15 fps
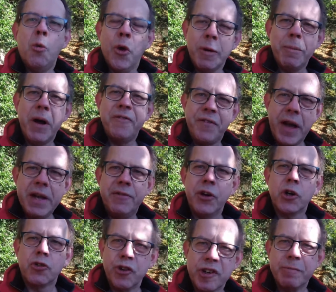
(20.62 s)
One of my
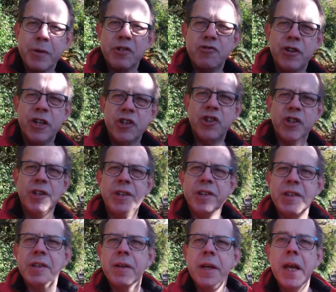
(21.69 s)
favourite Christmas
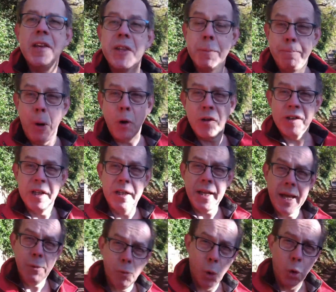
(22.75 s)
traditions is the Boxing
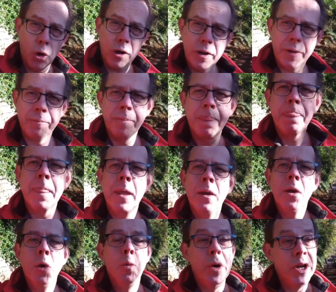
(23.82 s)
Day walk,
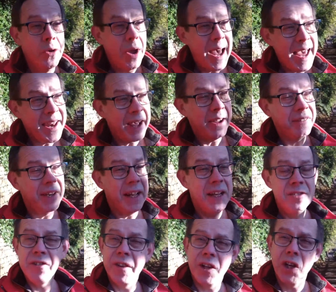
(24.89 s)
when you head out
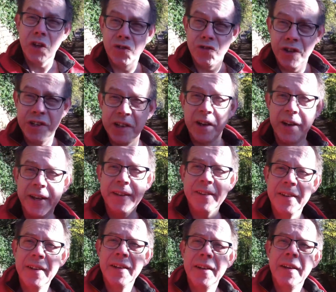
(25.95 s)
into the countryside
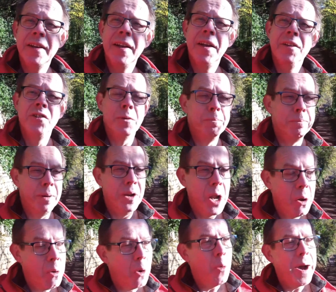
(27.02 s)
to
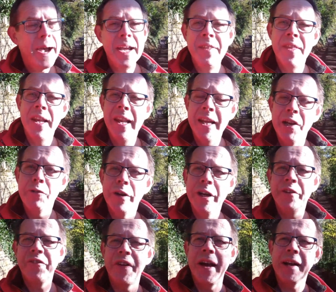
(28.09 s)
blow away the lingering
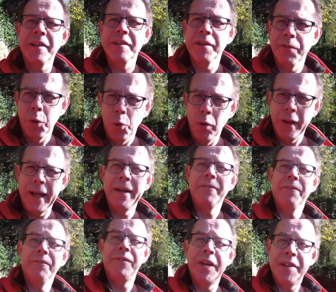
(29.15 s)
effects of all that
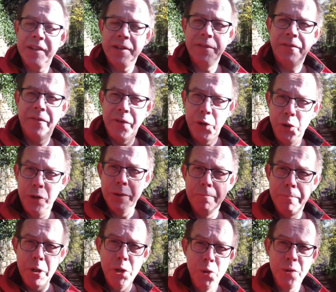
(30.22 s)
festive food
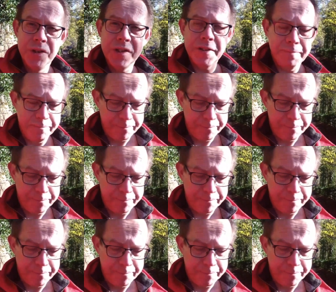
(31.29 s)
and booze.